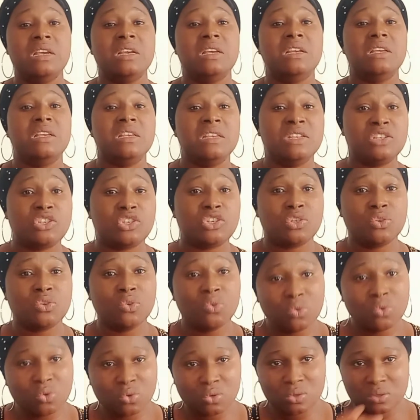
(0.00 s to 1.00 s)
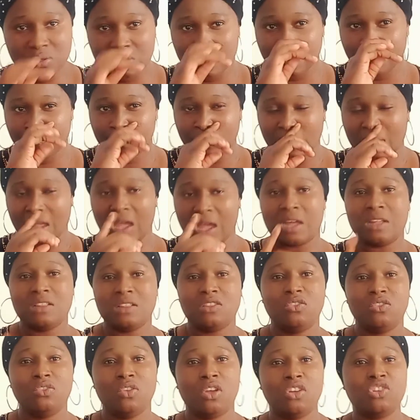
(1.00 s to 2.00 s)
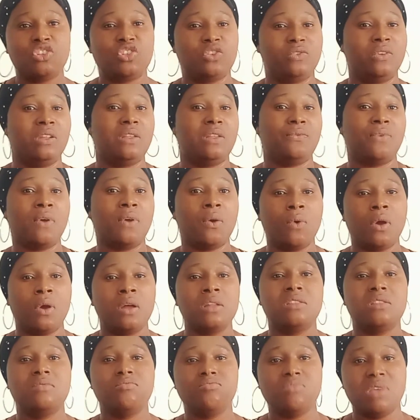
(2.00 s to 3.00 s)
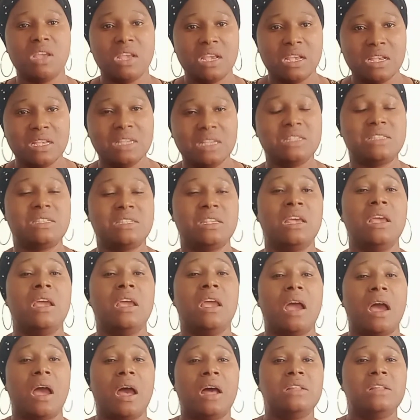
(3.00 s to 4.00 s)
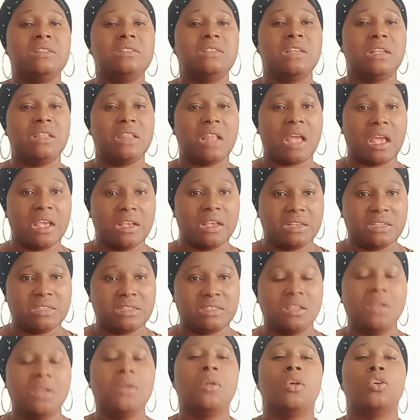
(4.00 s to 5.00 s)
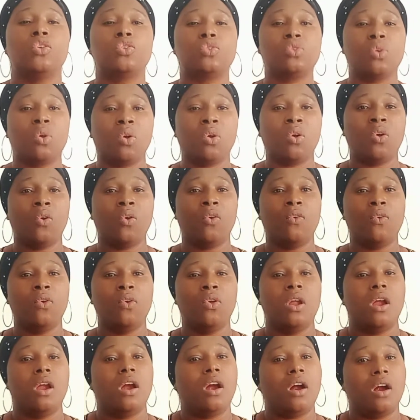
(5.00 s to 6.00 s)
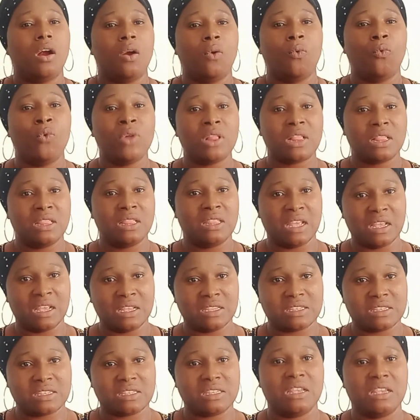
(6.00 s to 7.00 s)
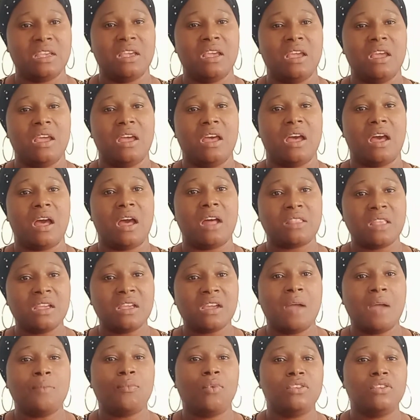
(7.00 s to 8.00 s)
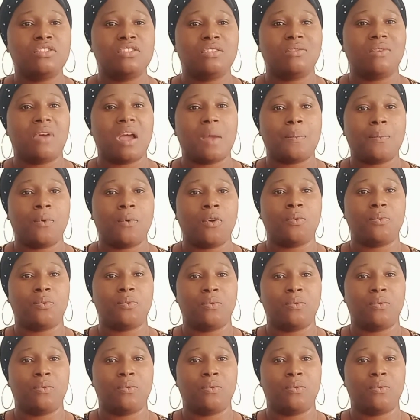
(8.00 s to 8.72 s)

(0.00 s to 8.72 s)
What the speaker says: issues and non-straightforward mails and the likes. So with this, I think I'm going to wrap up